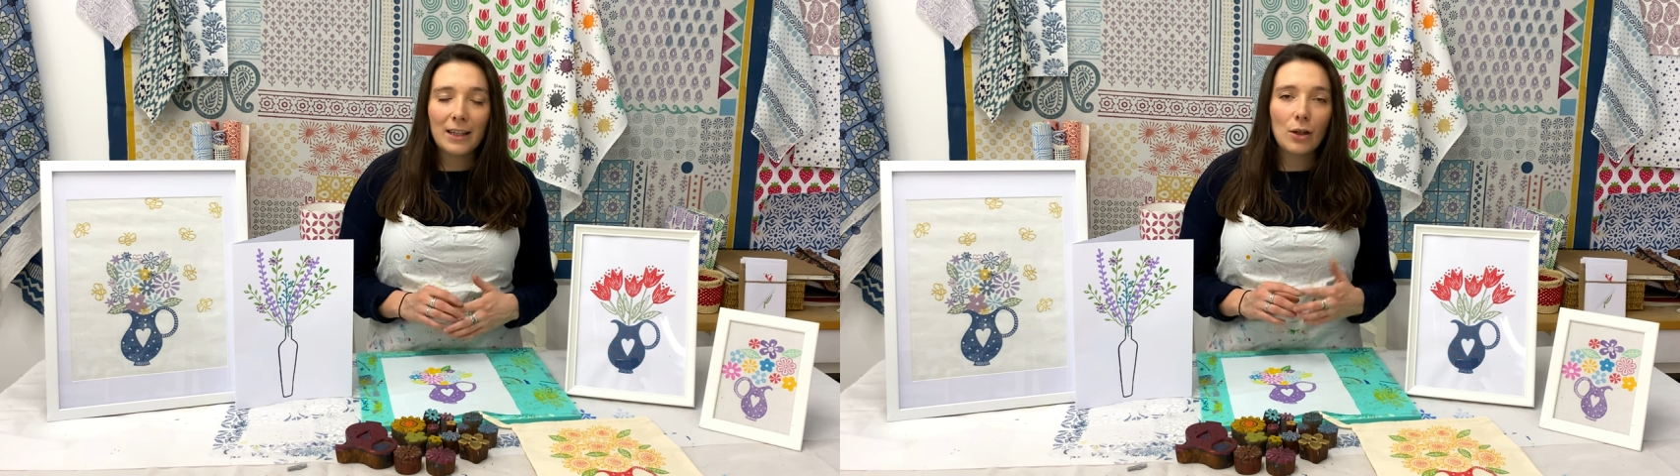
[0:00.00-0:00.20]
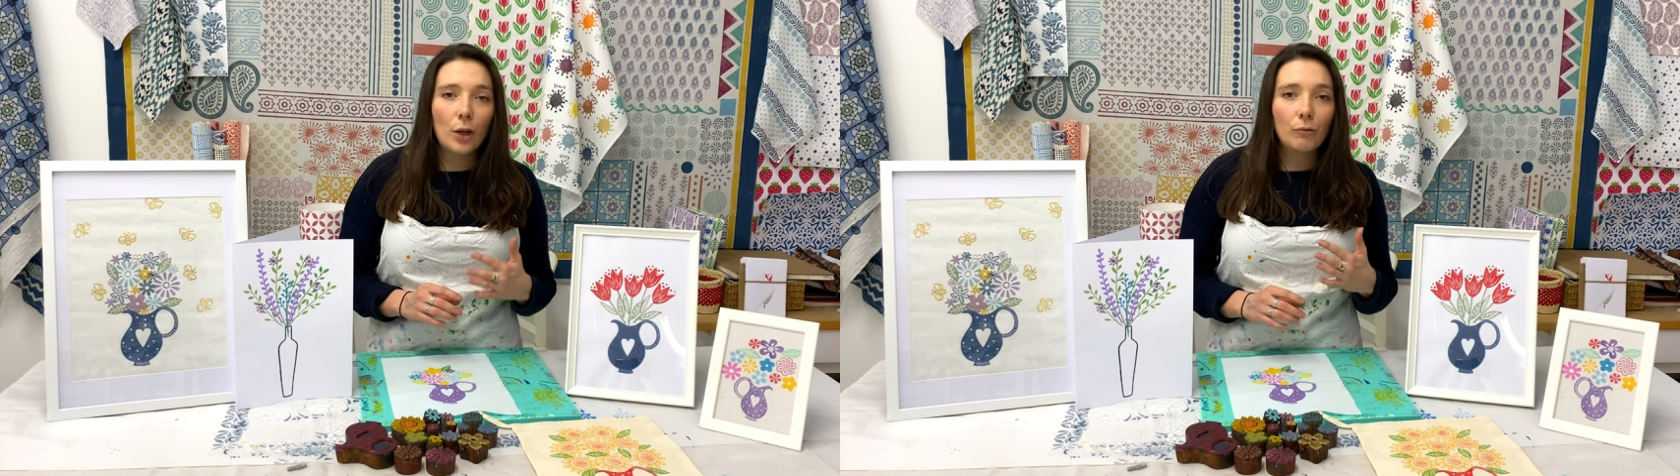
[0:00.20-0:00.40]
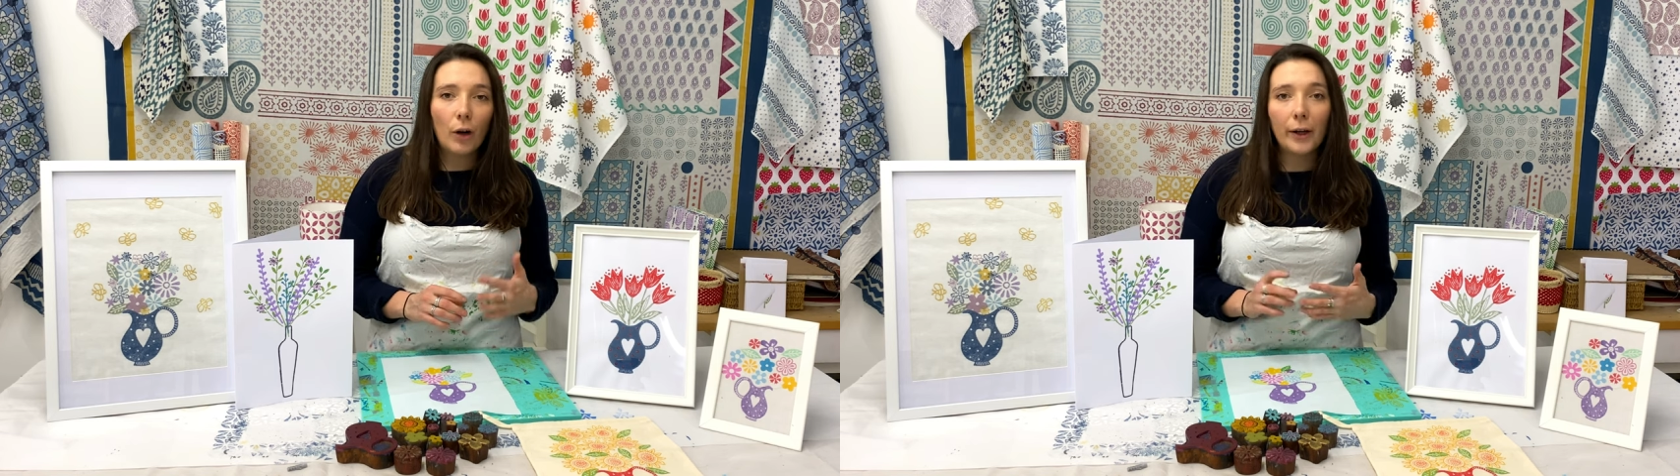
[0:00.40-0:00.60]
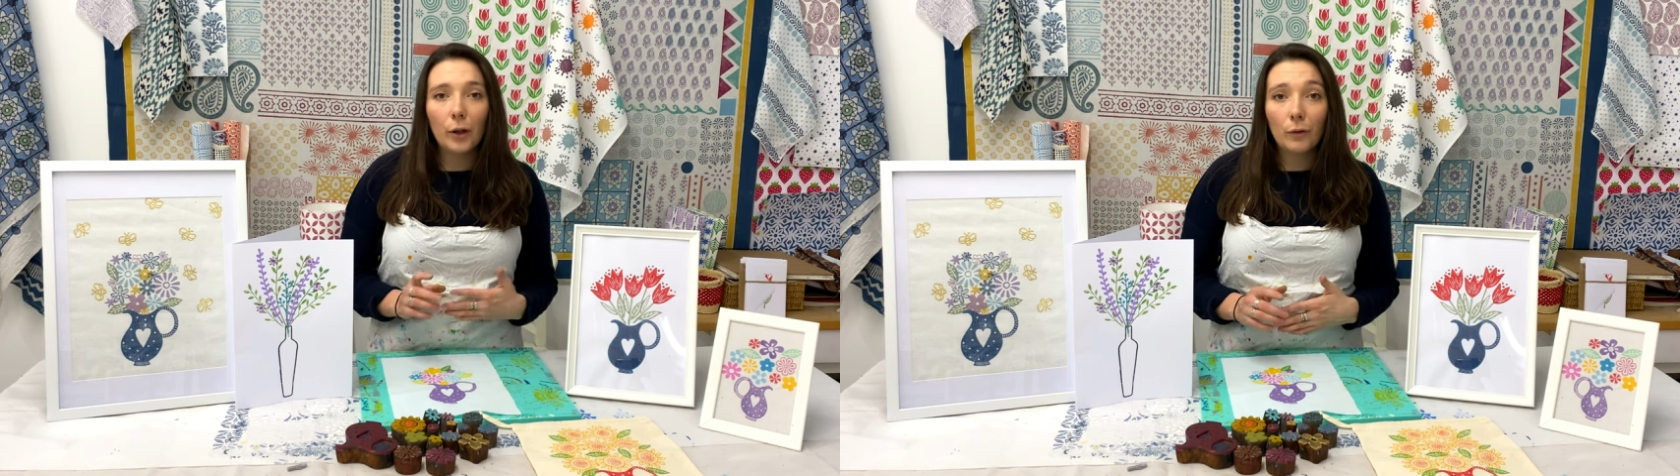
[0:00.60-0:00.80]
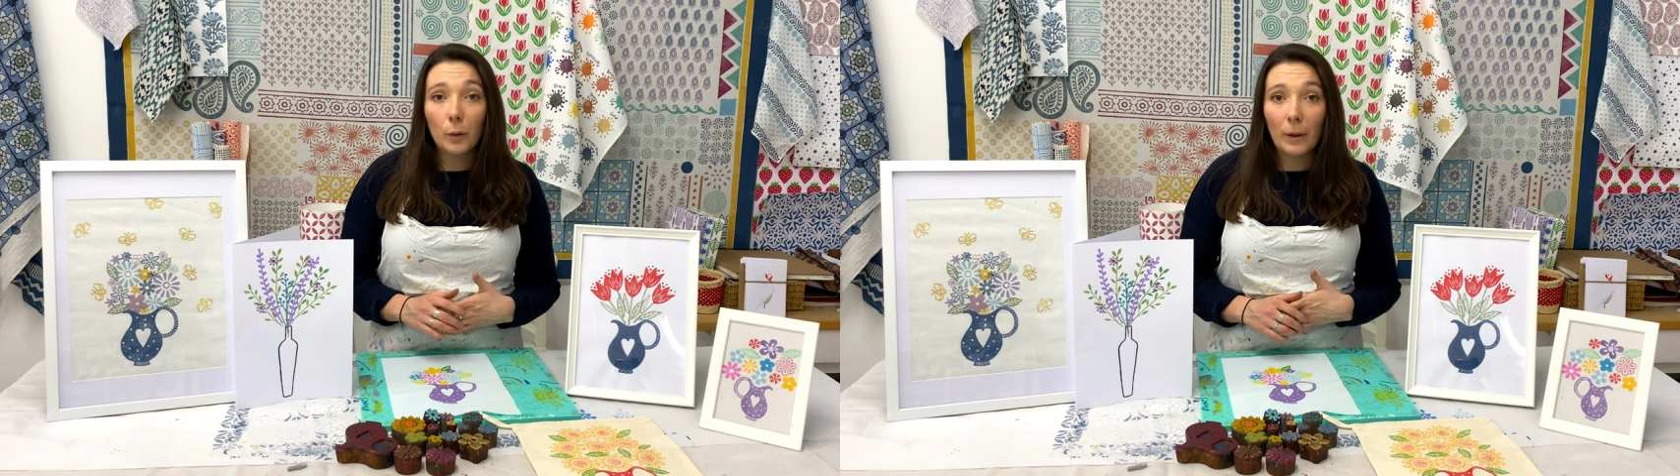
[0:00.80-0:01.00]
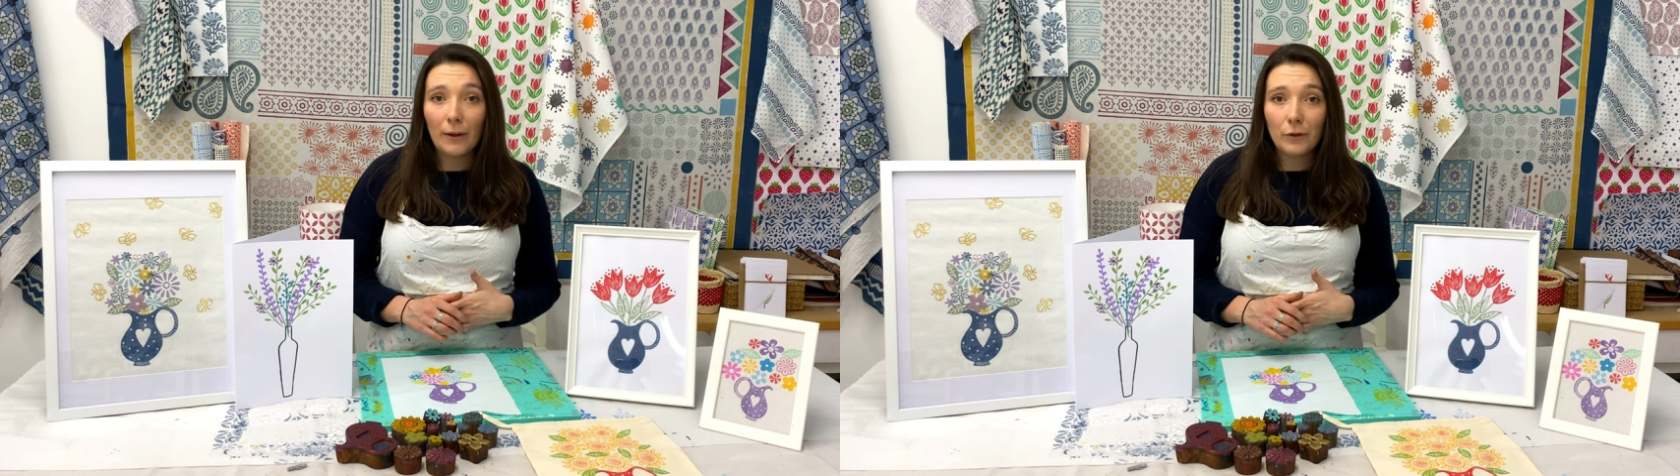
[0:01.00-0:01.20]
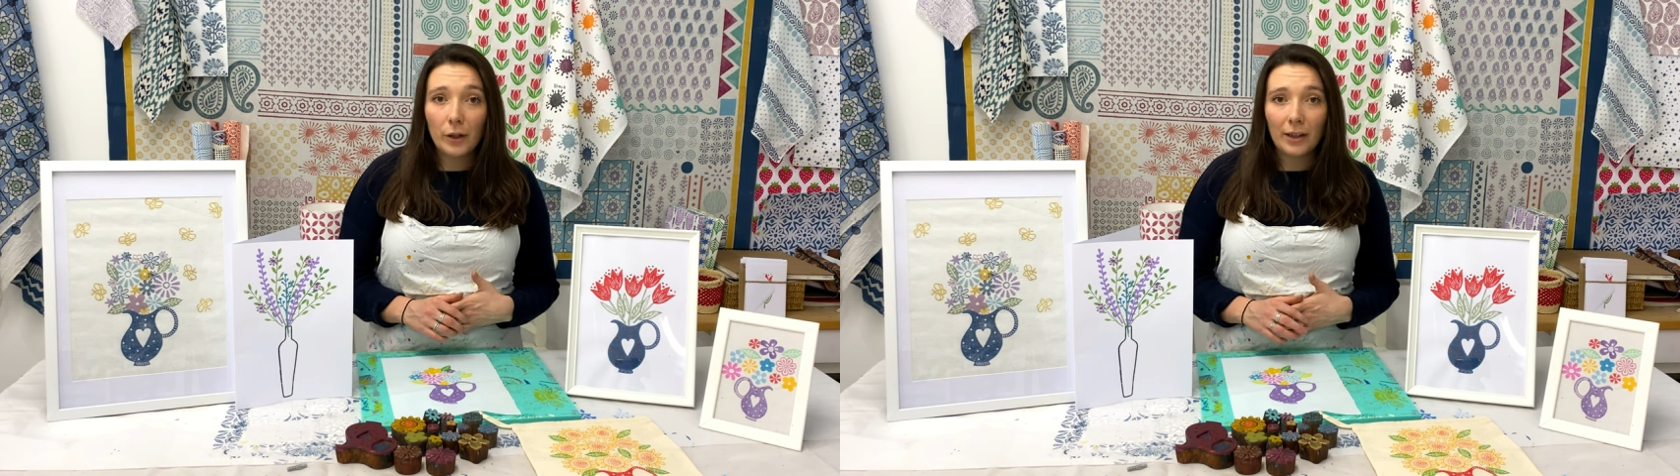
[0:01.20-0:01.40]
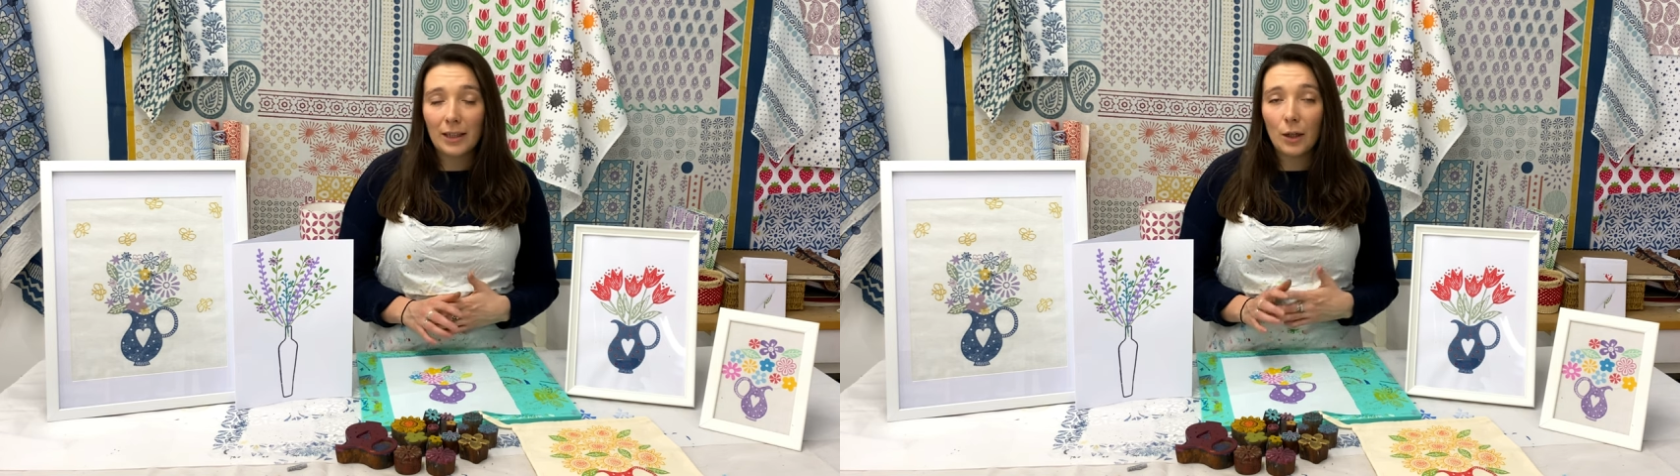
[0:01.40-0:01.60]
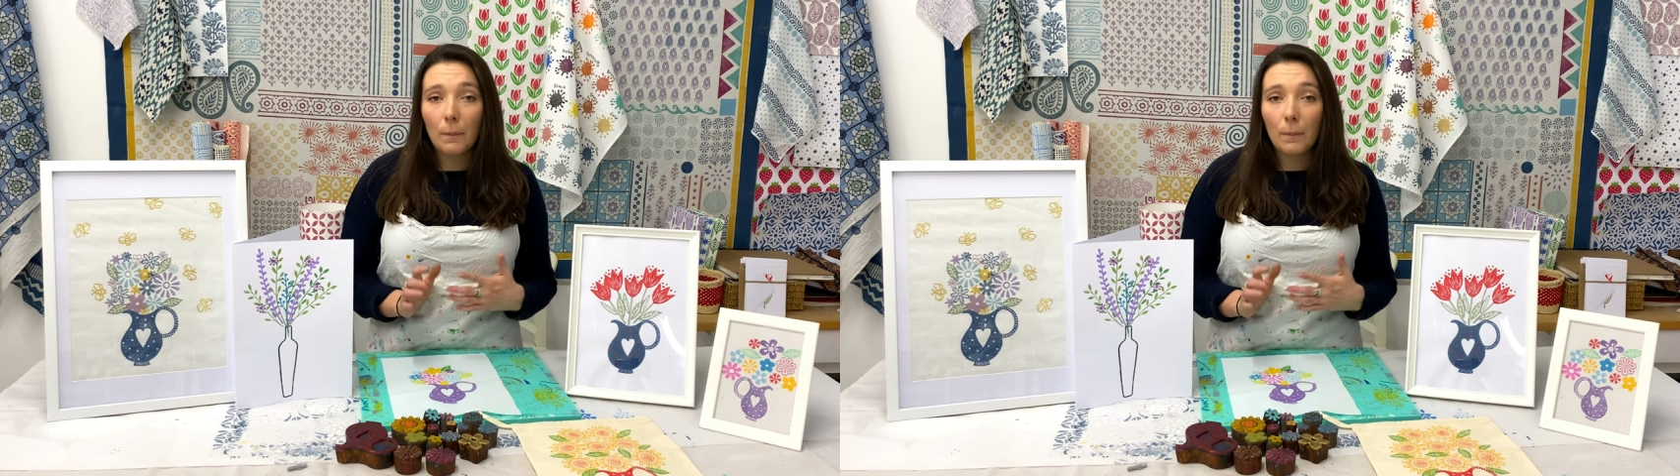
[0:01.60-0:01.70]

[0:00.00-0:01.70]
there's no right or wrong way of doing this.